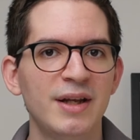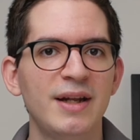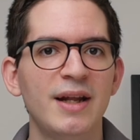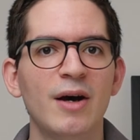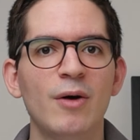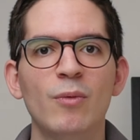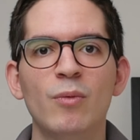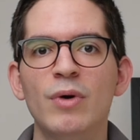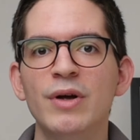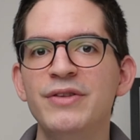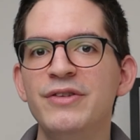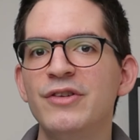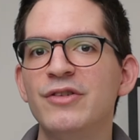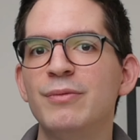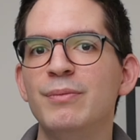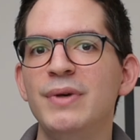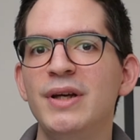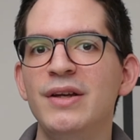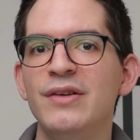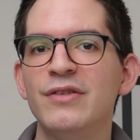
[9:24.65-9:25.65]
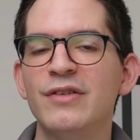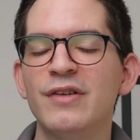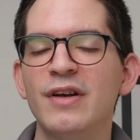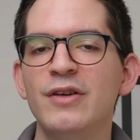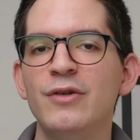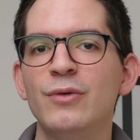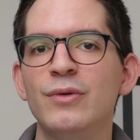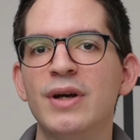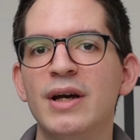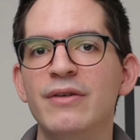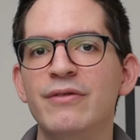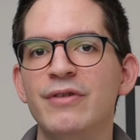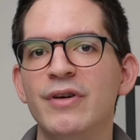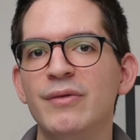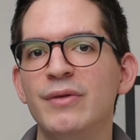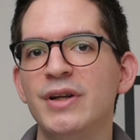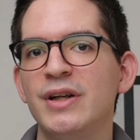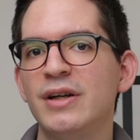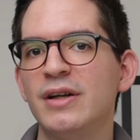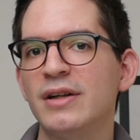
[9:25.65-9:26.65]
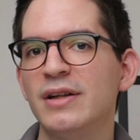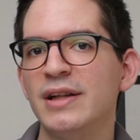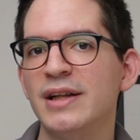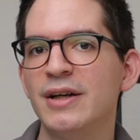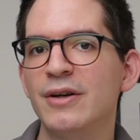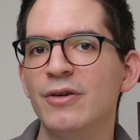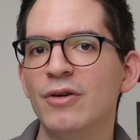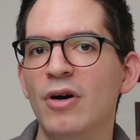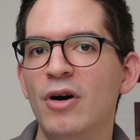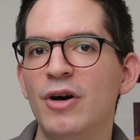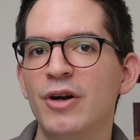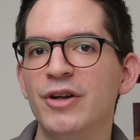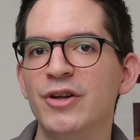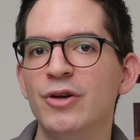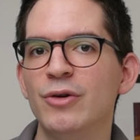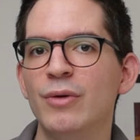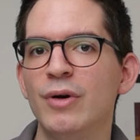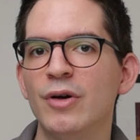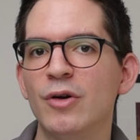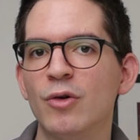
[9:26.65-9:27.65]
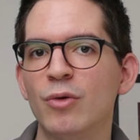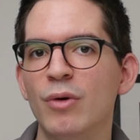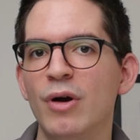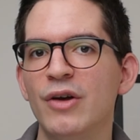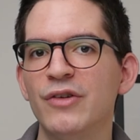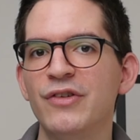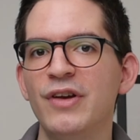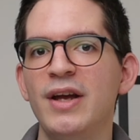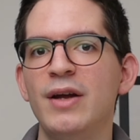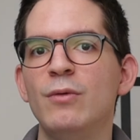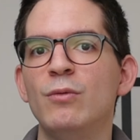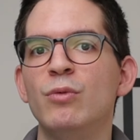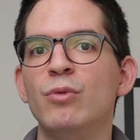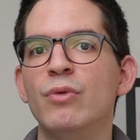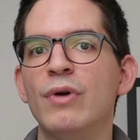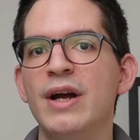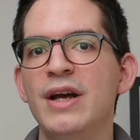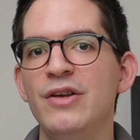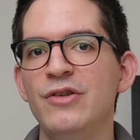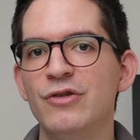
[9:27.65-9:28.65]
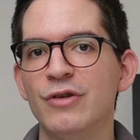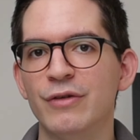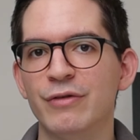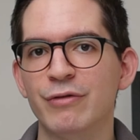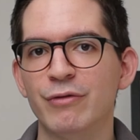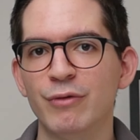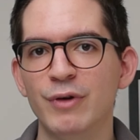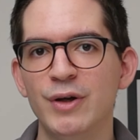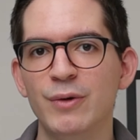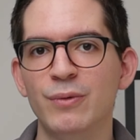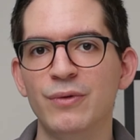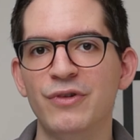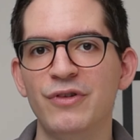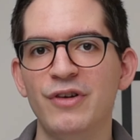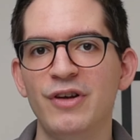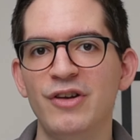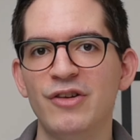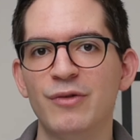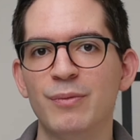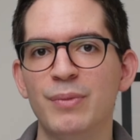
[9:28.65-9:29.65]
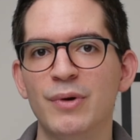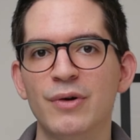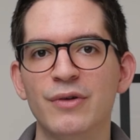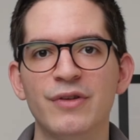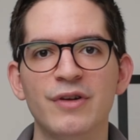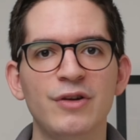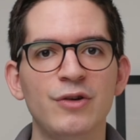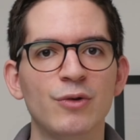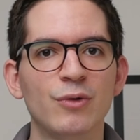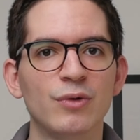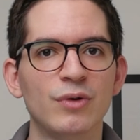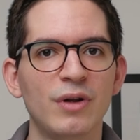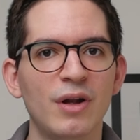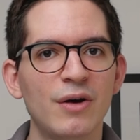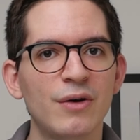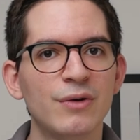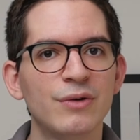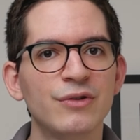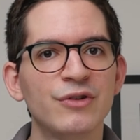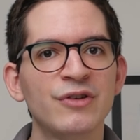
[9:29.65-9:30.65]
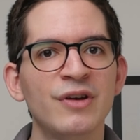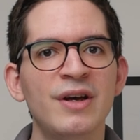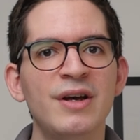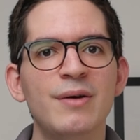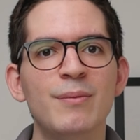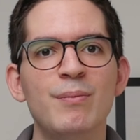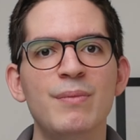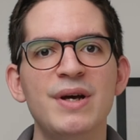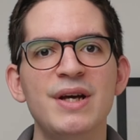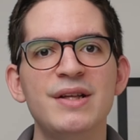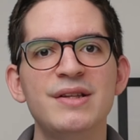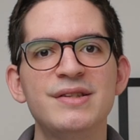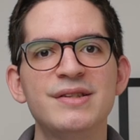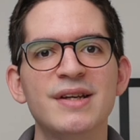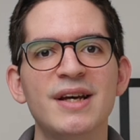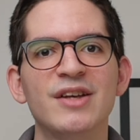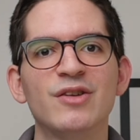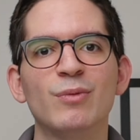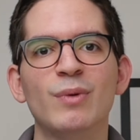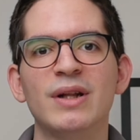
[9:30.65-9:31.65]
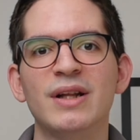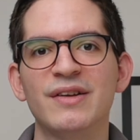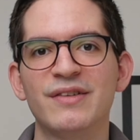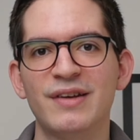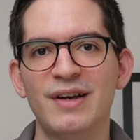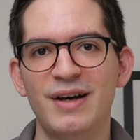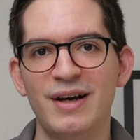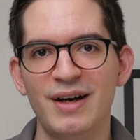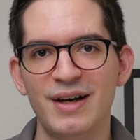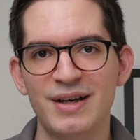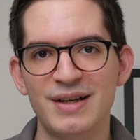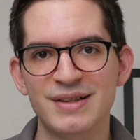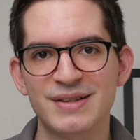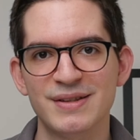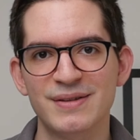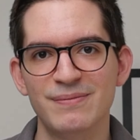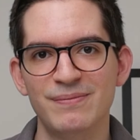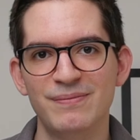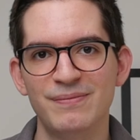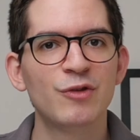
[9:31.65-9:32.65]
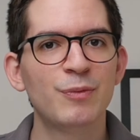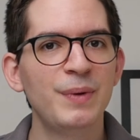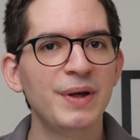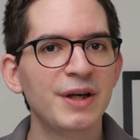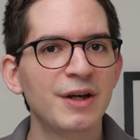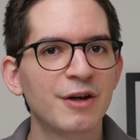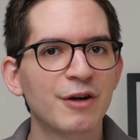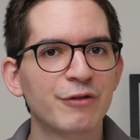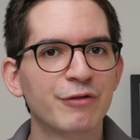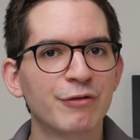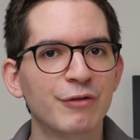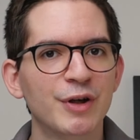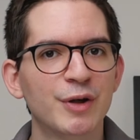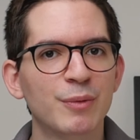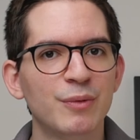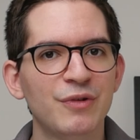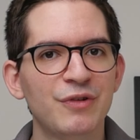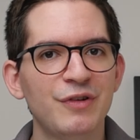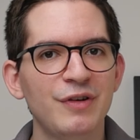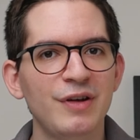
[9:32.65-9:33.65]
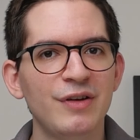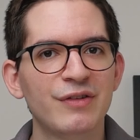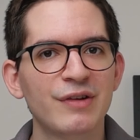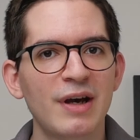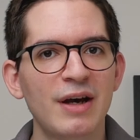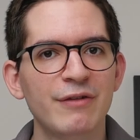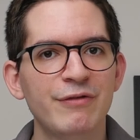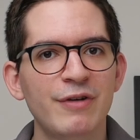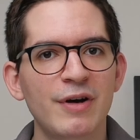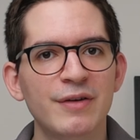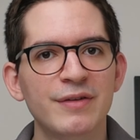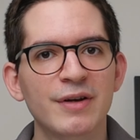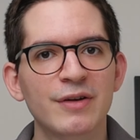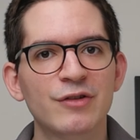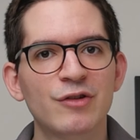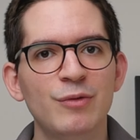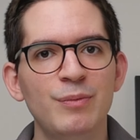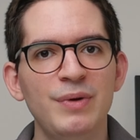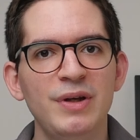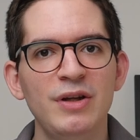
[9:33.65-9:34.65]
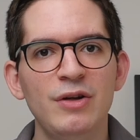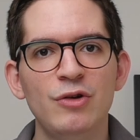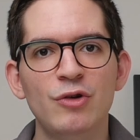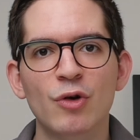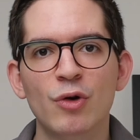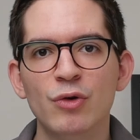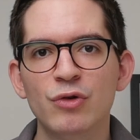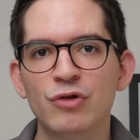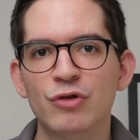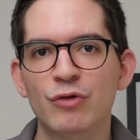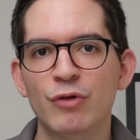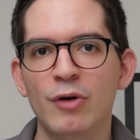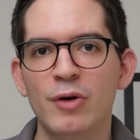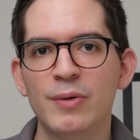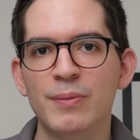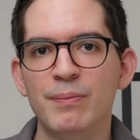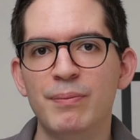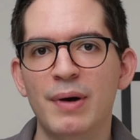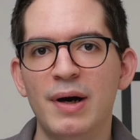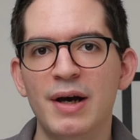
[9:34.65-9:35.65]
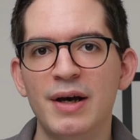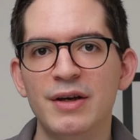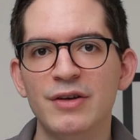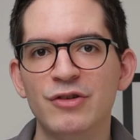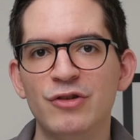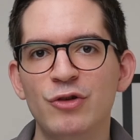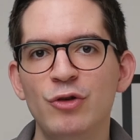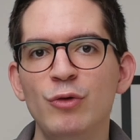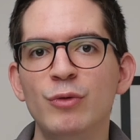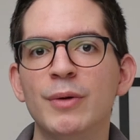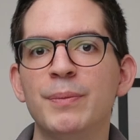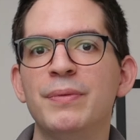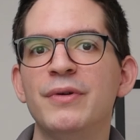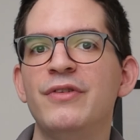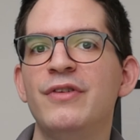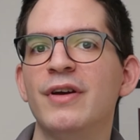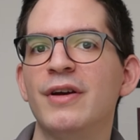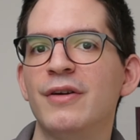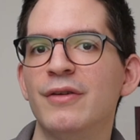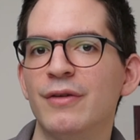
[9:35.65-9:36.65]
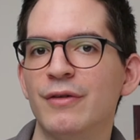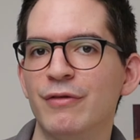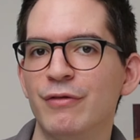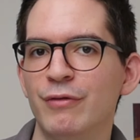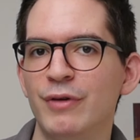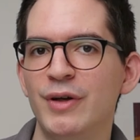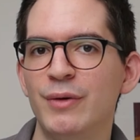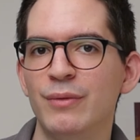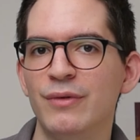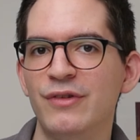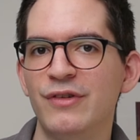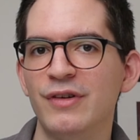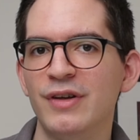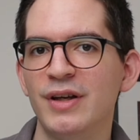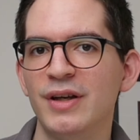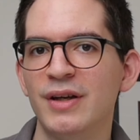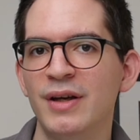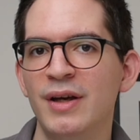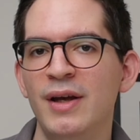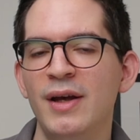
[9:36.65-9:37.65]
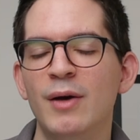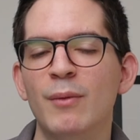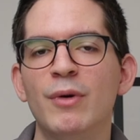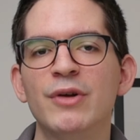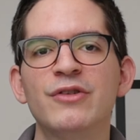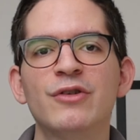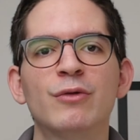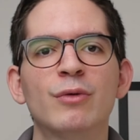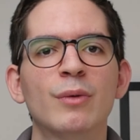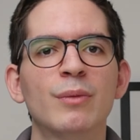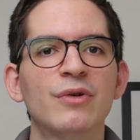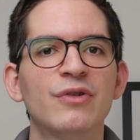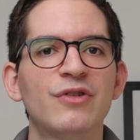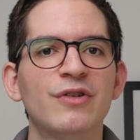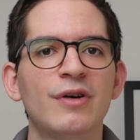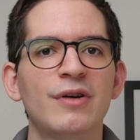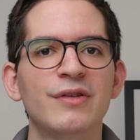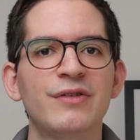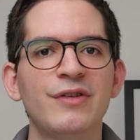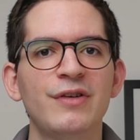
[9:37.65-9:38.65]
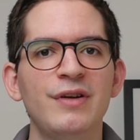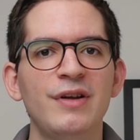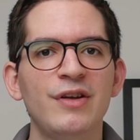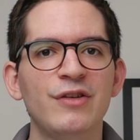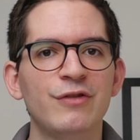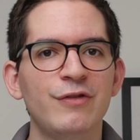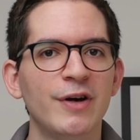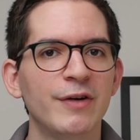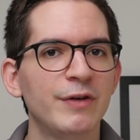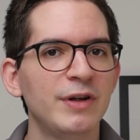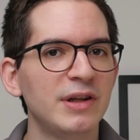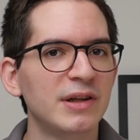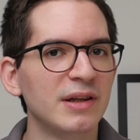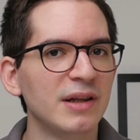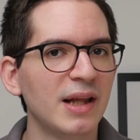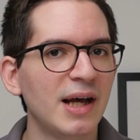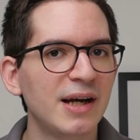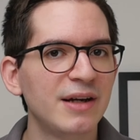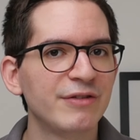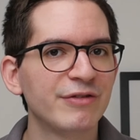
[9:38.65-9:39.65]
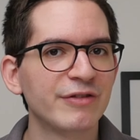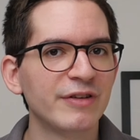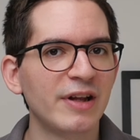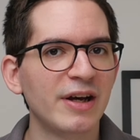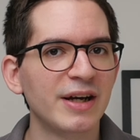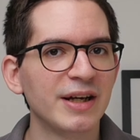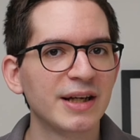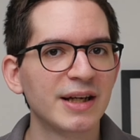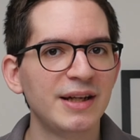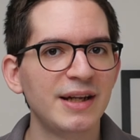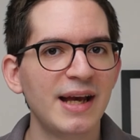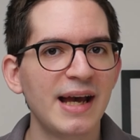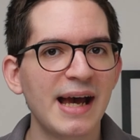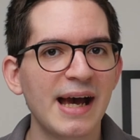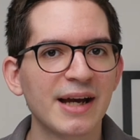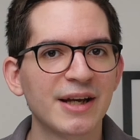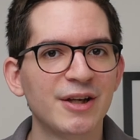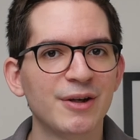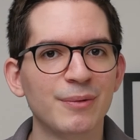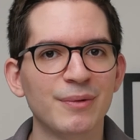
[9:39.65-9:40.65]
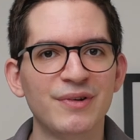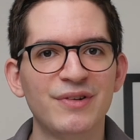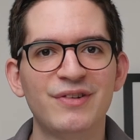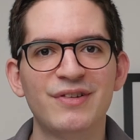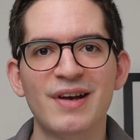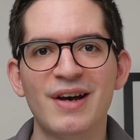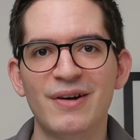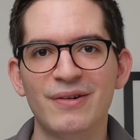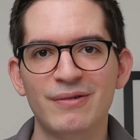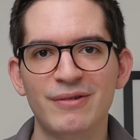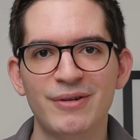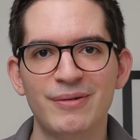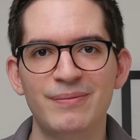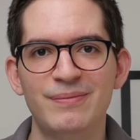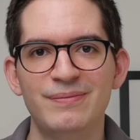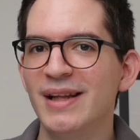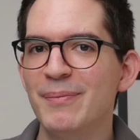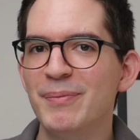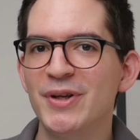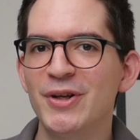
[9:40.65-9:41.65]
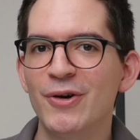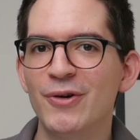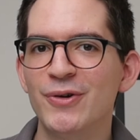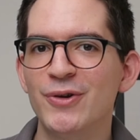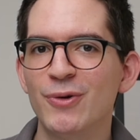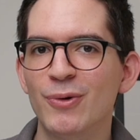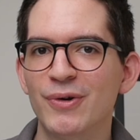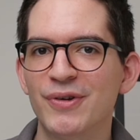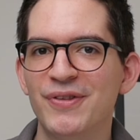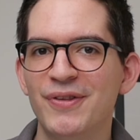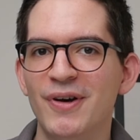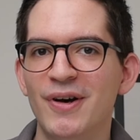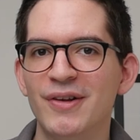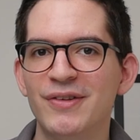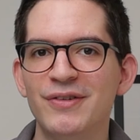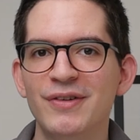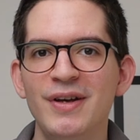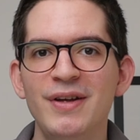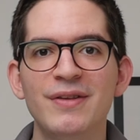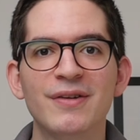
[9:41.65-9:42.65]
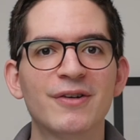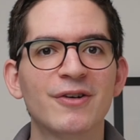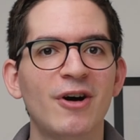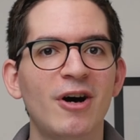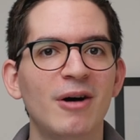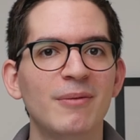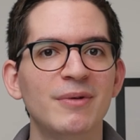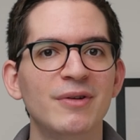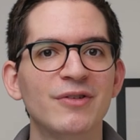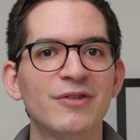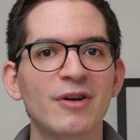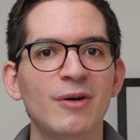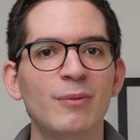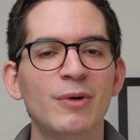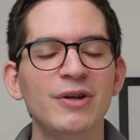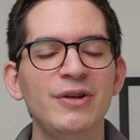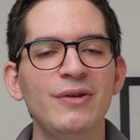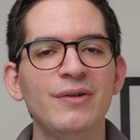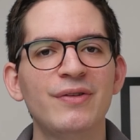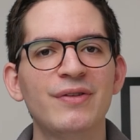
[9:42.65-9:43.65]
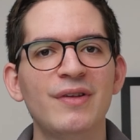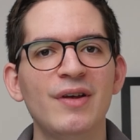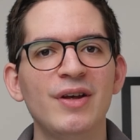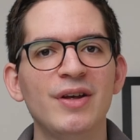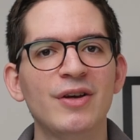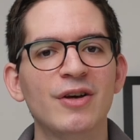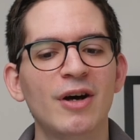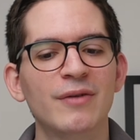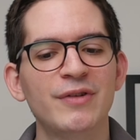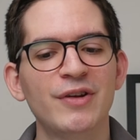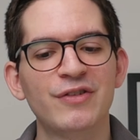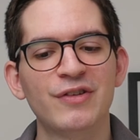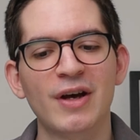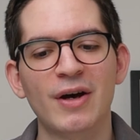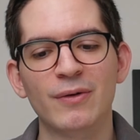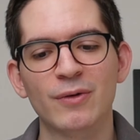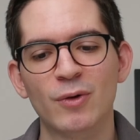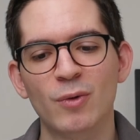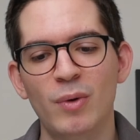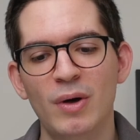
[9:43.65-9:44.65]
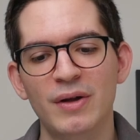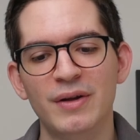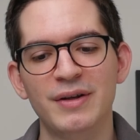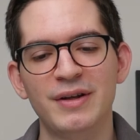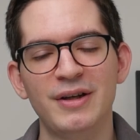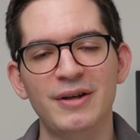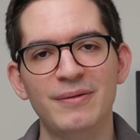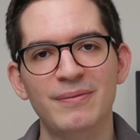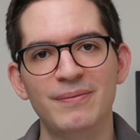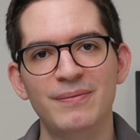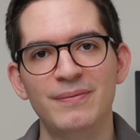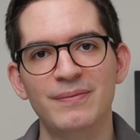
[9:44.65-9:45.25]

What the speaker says: Now what this means is that you'll get very clear audio across a range of frequencies, both in your lows, mids, as well as highs. Speaking of frequencies, I found there to be no strong bias to a particular frequency. What this will result in is very lifelike and accurate sound. Let me know your thoughts in the comments on what you think of the sound quality.